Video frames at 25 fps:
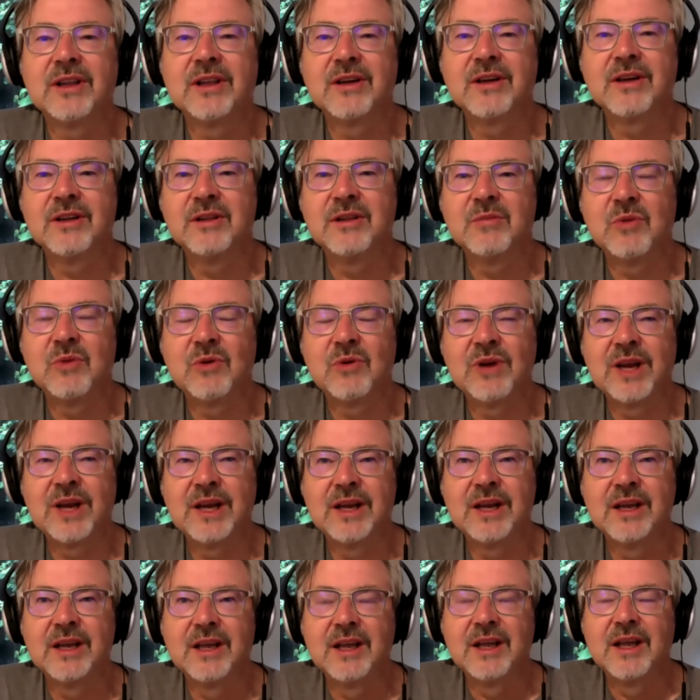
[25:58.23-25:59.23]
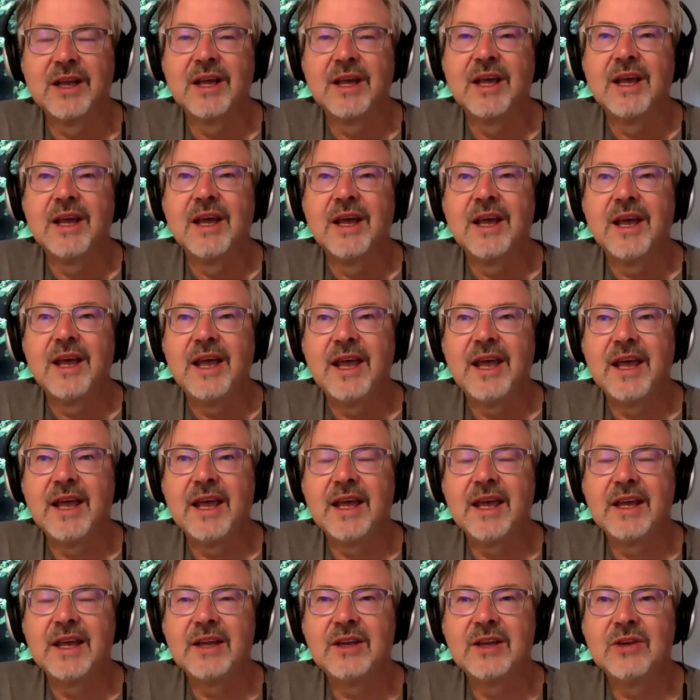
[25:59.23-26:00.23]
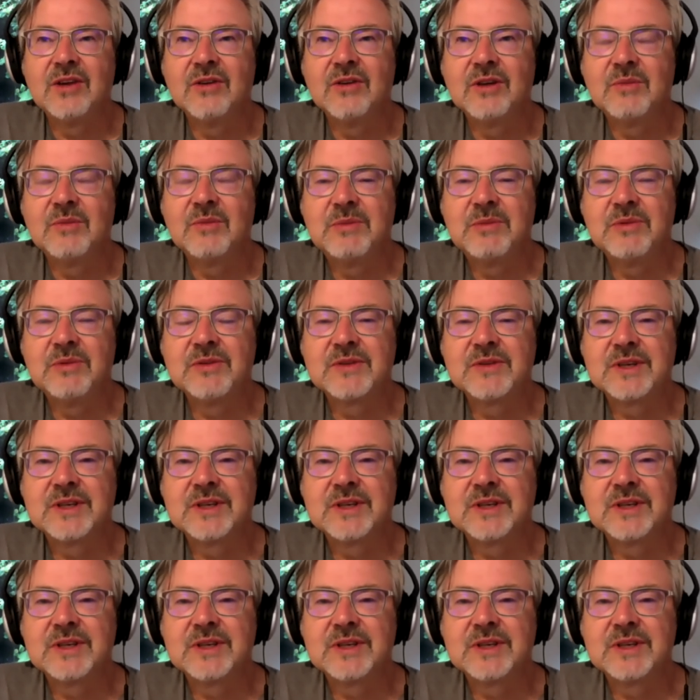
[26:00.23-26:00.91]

lot in the morning, and hearing people's